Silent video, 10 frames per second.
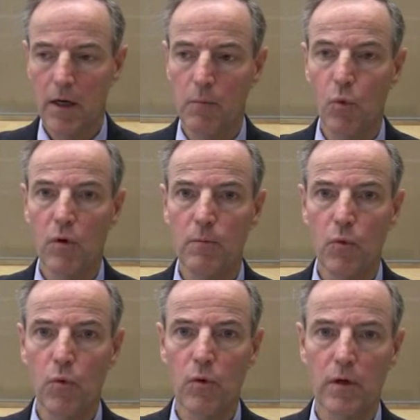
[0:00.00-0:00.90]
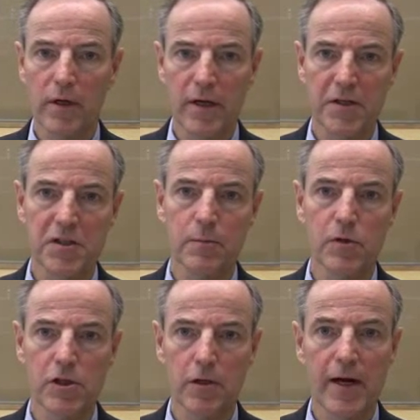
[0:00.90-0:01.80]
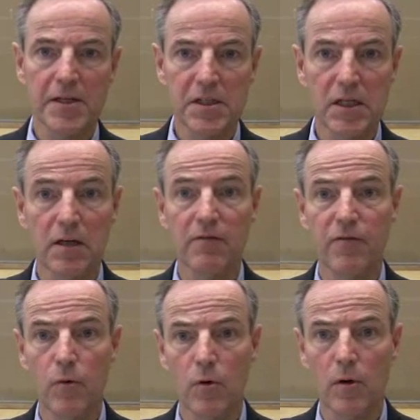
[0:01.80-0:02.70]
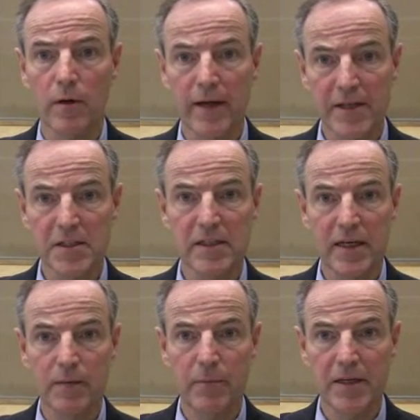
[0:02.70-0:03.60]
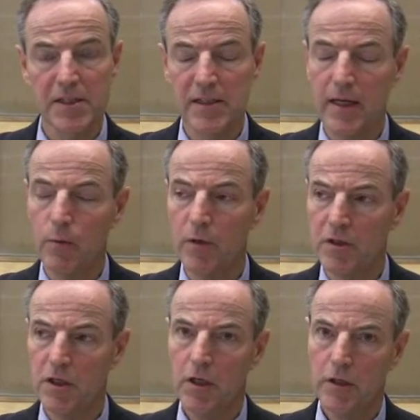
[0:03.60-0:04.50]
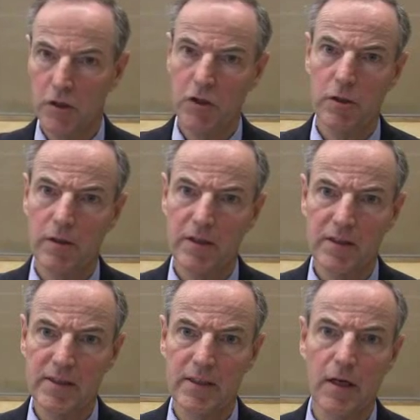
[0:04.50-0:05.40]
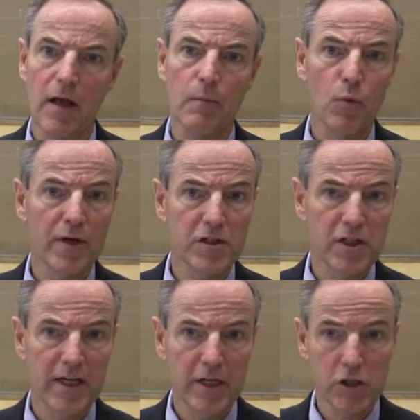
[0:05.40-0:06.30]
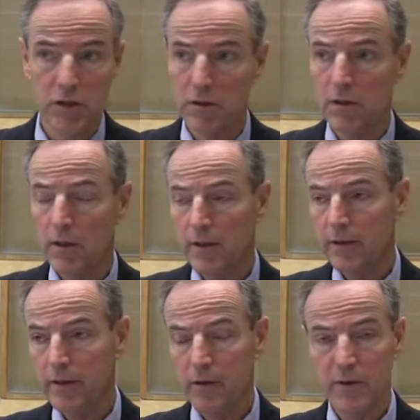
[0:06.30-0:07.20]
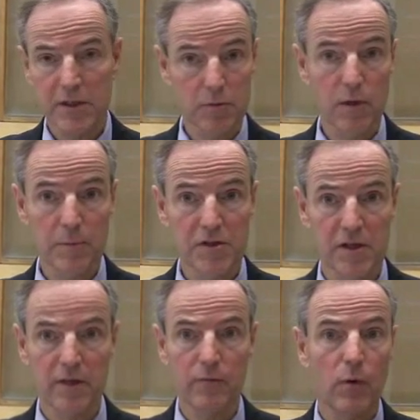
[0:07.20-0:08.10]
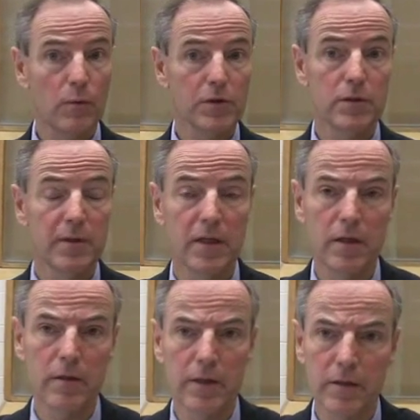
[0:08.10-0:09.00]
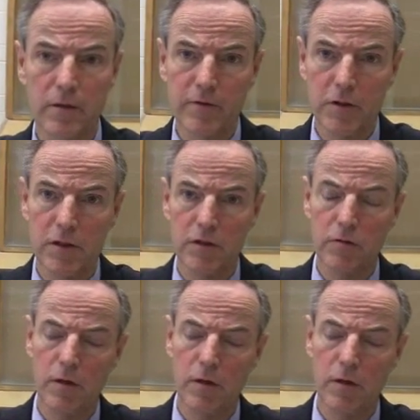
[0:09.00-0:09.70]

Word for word: Uh, more and more customers are asking for SDN based networks. You're starting to see a lot more education you know, as a representative of what we're doing here right. at University of